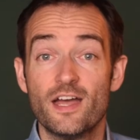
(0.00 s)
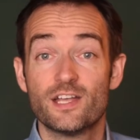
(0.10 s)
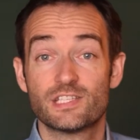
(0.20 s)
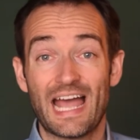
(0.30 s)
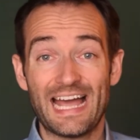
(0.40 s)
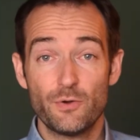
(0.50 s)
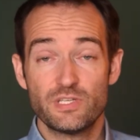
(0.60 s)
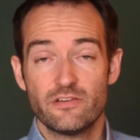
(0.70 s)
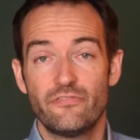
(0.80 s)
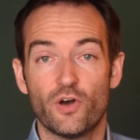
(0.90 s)
So how do
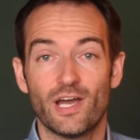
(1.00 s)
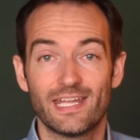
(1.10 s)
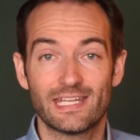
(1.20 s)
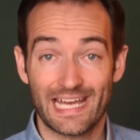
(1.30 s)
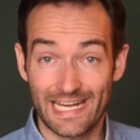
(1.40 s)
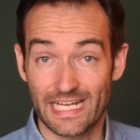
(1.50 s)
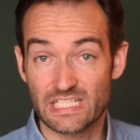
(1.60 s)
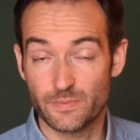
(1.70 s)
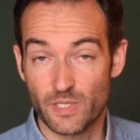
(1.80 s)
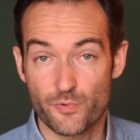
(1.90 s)
you find an
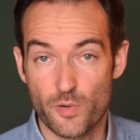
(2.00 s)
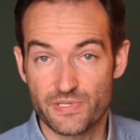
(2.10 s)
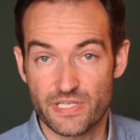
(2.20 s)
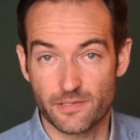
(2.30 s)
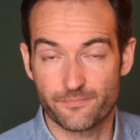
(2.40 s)
HMO property?